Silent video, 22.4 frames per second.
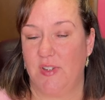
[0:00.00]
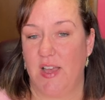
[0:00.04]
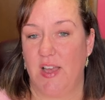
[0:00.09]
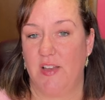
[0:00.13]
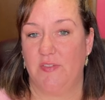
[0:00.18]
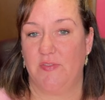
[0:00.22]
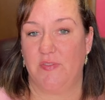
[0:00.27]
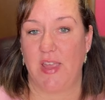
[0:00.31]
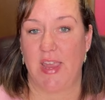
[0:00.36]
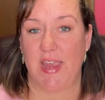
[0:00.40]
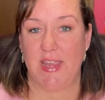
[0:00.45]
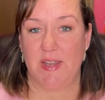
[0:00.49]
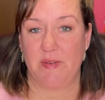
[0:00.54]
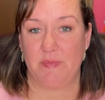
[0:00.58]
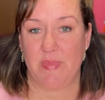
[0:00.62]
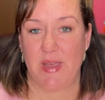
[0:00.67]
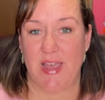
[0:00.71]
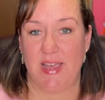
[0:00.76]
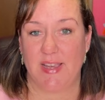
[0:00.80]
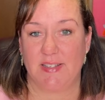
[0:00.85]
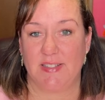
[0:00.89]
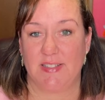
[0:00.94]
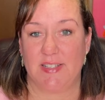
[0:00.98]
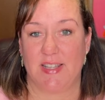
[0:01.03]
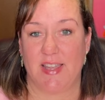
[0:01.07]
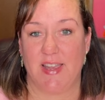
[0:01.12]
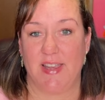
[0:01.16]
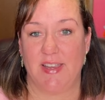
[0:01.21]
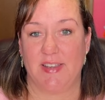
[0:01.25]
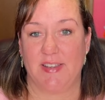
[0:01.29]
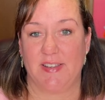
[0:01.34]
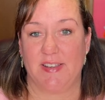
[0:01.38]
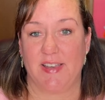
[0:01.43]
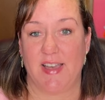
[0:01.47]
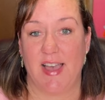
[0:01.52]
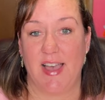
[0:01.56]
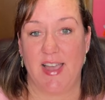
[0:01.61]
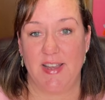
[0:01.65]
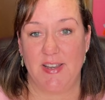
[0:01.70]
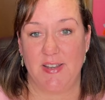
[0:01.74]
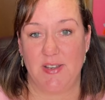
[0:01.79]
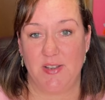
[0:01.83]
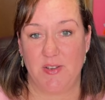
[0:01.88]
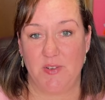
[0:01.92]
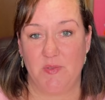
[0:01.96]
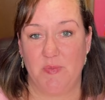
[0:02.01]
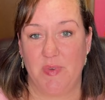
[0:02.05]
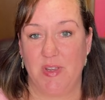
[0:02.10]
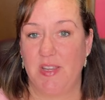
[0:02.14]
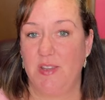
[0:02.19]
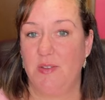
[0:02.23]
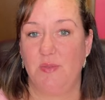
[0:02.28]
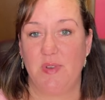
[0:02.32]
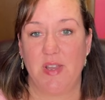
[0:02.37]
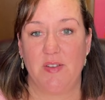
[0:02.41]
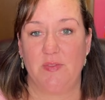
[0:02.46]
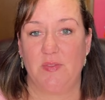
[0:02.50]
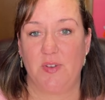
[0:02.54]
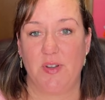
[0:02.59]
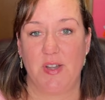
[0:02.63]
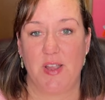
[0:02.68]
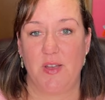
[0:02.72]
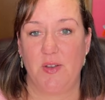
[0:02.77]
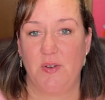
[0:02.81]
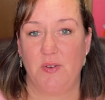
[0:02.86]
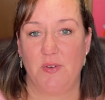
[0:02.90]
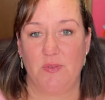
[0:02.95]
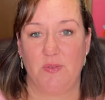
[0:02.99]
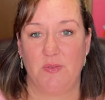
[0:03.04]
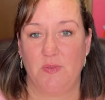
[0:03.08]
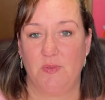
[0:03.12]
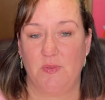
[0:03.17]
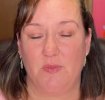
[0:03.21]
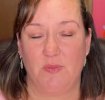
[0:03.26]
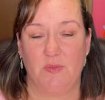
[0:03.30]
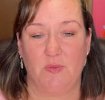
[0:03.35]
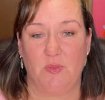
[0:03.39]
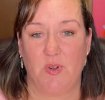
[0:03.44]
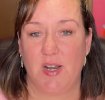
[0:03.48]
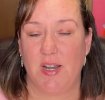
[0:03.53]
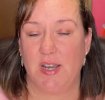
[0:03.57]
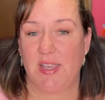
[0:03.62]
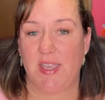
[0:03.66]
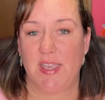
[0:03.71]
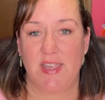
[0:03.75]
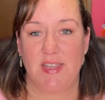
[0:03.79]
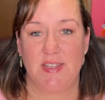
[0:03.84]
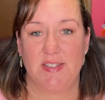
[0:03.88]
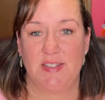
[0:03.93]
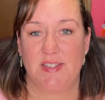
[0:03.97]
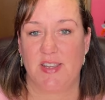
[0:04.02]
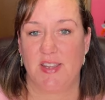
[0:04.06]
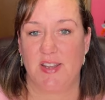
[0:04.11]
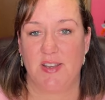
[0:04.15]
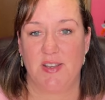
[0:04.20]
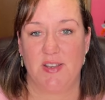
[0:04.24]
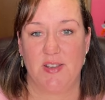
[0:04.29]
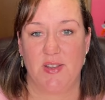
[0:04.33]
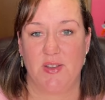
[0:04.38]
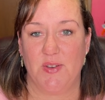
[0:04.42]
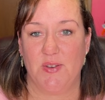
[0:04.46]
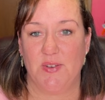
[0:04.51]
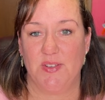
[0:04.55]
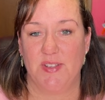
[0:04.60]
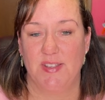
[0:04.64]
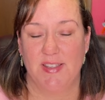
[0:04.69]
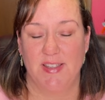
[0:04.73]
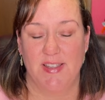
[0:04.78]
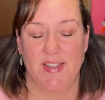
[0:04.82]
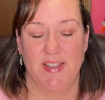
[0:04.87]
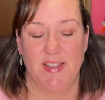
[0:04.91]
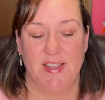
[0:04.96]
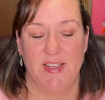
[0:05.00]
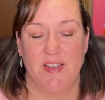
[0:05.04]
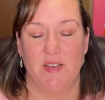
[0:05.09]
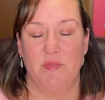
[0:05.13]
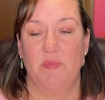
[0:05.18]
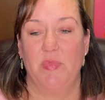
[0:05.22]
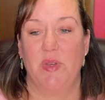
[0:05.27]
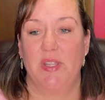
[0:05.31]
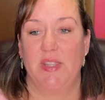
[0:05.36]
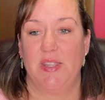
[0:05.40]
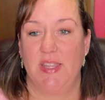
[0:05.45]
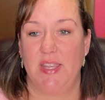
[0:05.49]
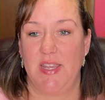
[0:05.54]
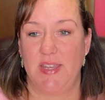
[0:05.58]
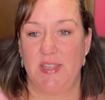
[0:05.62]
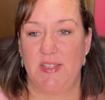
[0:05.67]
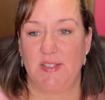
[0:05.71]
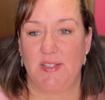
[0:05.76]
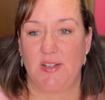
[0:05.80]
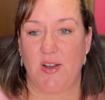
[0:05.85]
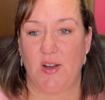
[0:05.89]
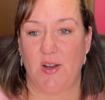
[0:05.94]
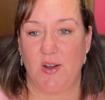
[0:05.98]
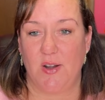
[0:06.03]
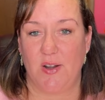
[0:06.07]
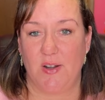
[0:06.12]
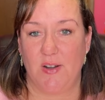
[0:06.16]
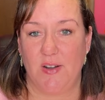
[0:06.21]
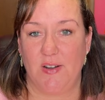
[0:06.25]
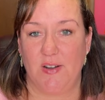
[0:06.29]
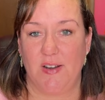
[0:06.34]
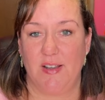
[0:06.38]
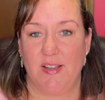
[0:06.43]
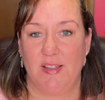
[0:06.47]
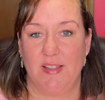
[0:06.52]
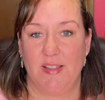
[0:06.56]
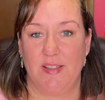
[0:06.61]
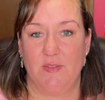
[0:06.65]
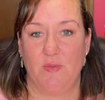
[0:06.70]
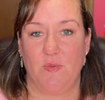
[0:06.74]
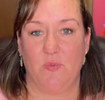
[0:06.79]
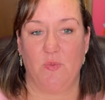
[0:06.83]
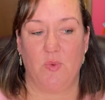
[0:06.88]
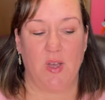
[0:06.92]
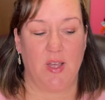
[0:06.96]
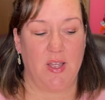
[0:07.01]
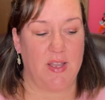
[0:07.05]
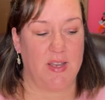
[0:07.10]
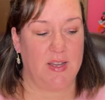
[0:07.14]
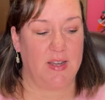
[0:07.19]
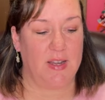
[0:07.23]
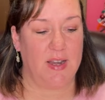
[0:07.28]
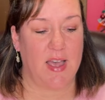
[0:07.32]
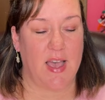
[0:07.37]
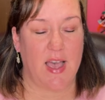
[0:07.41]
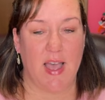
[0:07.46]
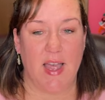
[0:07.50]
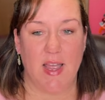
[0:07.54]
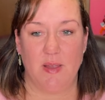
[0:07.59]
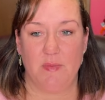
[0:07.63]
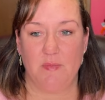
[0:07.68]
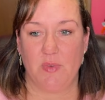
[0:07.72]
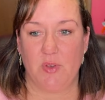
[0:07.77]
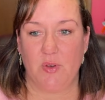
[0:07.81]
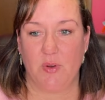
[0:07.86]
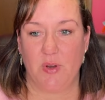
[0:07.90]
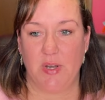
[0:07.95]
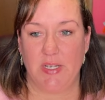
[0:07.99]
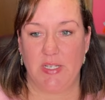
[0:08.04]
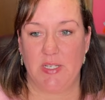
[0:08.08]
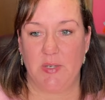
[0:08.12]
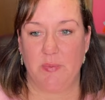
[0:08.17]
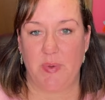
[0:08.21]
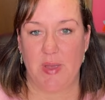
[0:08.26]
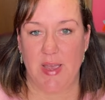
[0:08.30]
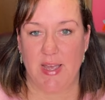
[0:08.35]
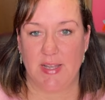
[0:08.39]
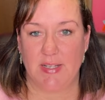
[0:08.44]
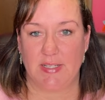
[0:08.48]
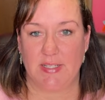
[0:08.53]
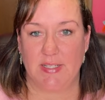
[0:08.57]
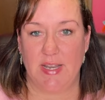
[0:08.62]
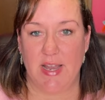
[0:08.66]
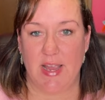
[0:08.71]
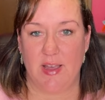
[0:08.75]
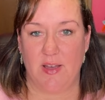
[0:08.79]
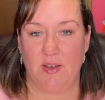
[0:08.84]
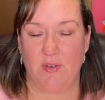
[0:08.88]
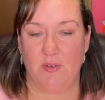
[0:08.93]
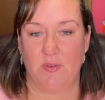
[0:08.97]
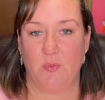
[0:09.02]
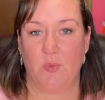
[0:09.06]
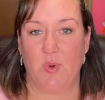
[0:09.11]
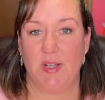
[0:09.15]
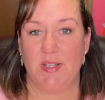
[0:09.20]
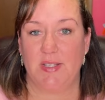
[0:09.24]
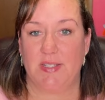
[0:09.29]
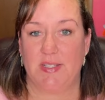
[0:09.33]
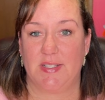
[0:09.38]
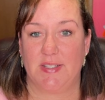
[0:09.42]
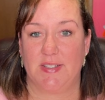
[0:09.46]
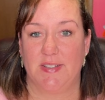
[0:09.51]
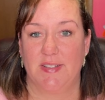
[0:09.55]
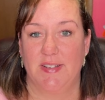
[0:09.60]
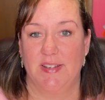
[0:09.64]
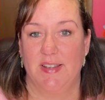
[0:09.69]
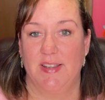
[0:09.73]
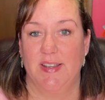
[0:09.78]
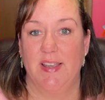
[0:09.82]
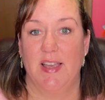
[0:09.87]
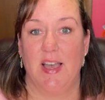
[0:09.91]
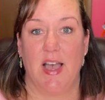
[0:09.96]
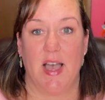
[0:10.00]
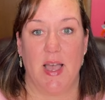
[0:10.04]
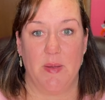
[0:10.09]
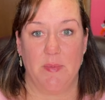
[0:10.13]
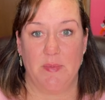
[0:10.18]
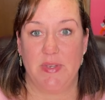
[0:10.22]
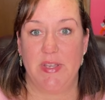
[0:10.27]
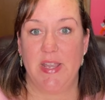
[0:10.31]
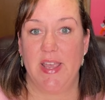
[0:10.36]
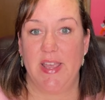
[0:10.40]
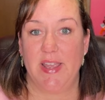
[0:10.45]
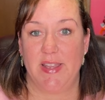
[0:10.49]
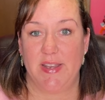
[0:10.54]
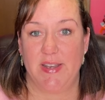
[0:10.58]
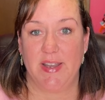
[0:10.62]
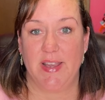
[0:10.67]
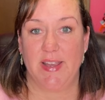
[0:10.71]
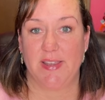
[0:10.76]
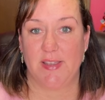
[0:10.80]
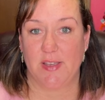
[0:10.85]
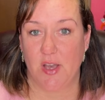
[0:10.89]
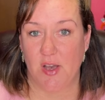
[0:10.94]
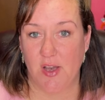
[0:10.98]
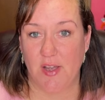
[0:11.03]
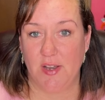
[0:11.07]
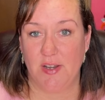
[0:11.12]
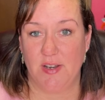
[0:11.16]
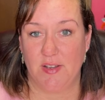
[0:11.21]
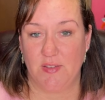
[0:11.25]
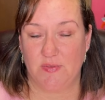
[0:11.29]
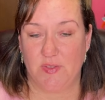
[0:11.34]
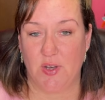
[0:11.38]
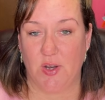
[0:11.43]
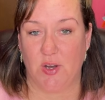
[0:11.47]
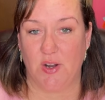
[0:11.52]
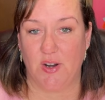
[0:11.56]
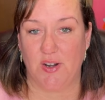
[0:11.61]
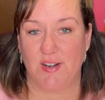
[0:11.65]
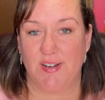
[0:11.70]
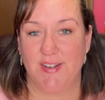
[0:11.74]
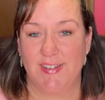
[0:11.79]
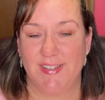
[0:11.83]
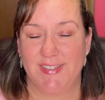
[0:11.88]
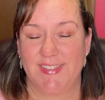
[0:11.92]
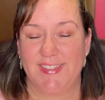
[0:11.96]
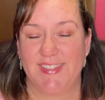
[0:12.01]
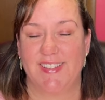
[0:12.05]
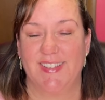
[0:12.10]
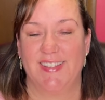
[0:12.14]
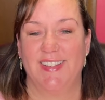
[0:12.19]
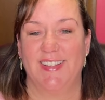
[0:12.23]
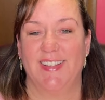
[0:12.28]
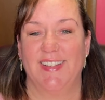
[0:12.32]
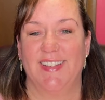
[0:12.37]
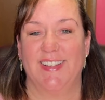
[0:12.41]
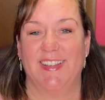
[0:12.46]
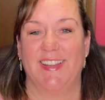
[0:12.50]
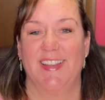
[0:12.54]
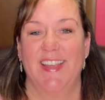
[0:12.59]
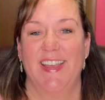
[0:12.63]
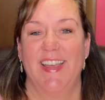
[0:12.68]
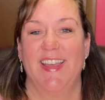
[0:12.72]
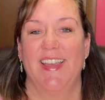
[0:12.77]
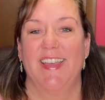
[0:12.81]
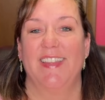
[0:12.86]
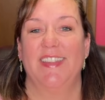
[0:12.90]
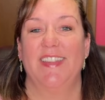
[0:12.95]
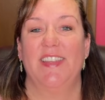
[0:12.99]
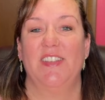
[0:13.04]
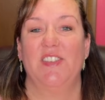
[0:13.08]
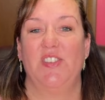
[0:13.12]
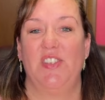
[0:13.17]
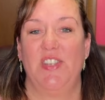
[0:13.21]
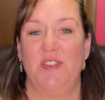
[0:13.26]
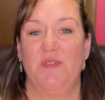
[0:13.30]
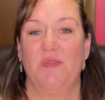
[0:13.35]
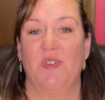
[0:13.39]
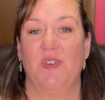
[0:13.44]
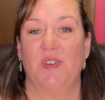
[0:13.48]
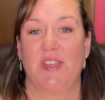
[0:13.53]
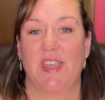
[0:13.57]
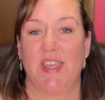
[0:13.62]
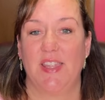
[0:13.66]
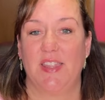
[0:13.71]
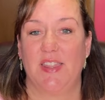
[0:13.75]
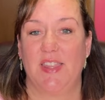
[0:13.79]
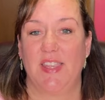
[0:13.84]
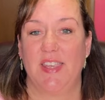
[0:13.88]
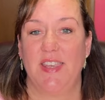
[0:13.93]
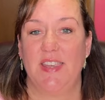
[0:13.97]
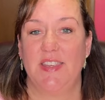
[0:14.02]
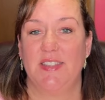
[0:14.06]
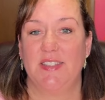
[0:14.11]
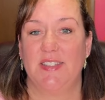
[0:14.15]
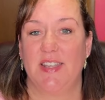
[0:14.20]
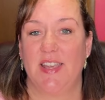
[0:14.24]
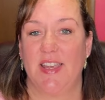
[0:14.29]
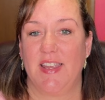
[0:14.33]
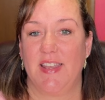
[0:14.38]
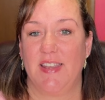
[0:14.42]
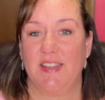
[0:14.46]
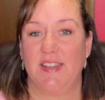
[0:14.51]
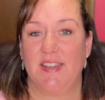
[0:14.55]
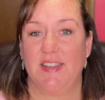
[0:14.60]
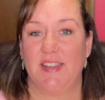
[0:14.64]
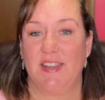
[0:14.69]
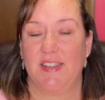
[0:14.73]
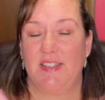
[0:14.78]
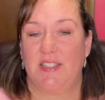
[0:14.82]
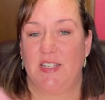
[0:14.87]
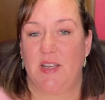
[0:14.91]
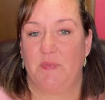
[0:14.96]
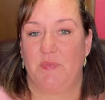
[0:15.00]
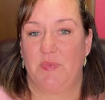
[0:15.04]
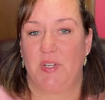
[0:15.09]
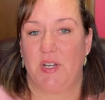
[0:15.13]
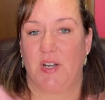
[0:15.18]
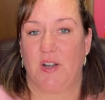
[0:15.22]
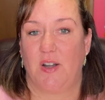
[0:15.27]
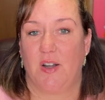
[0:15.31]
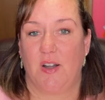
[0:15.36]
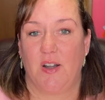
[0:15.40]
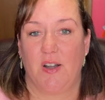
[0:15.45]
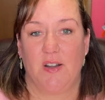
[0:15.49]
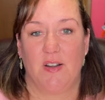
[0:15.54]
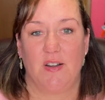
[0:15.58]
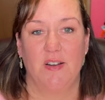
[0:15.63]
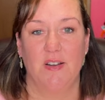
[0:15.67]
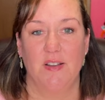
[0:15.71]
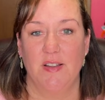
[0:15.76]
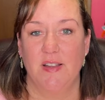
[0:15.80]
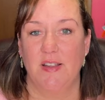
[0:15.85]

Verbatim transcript: of handbags like I do, but you never know what a kid's gonna do. But these are what I'm going to pass down once I'm dead and gone, of course, that she will get these and it's up to her